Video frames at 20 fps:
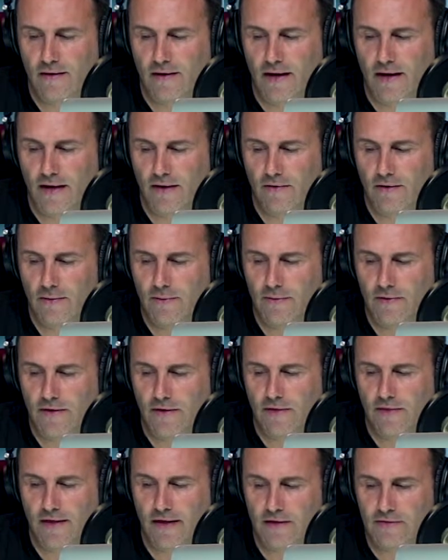I agree with
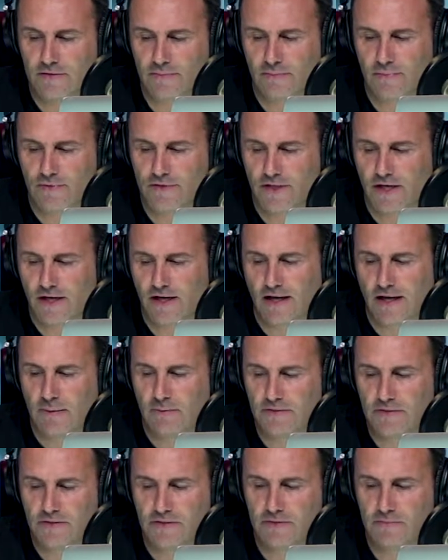you a thousand percent. I
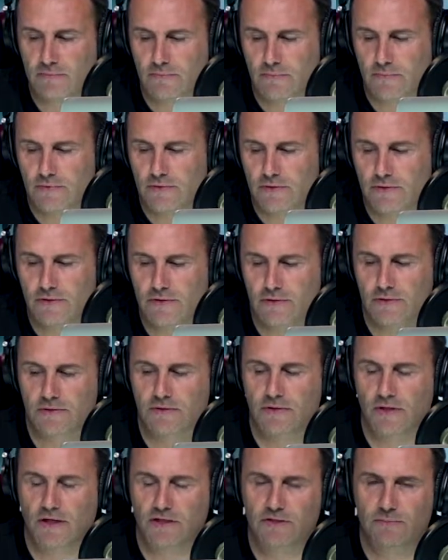was
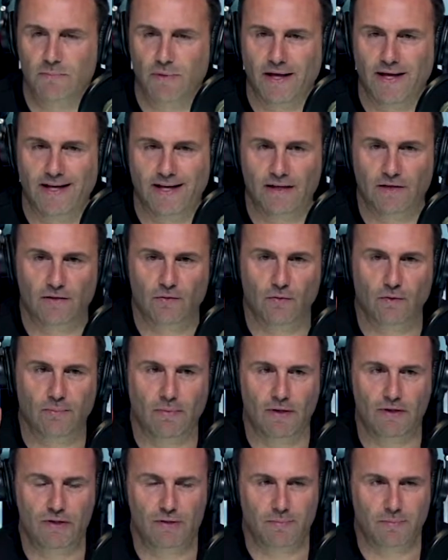explaining to a
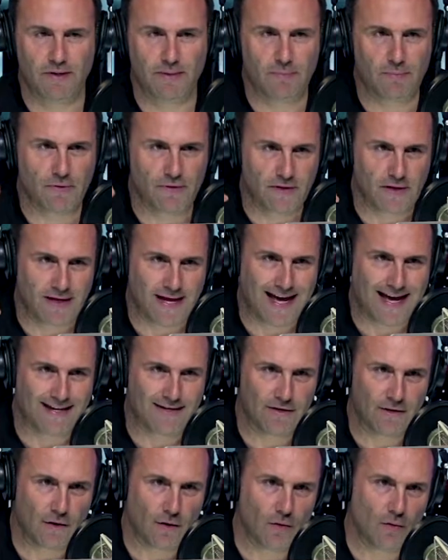bunch of people that
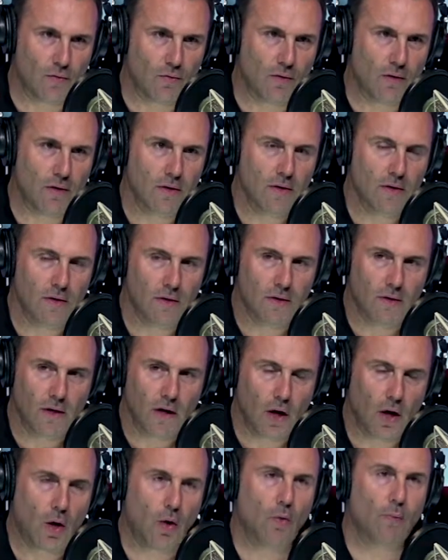had no
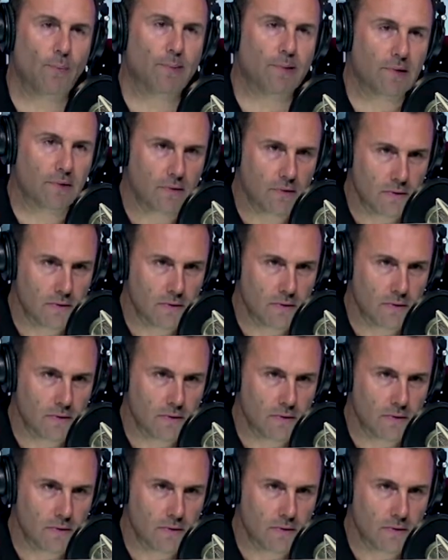hope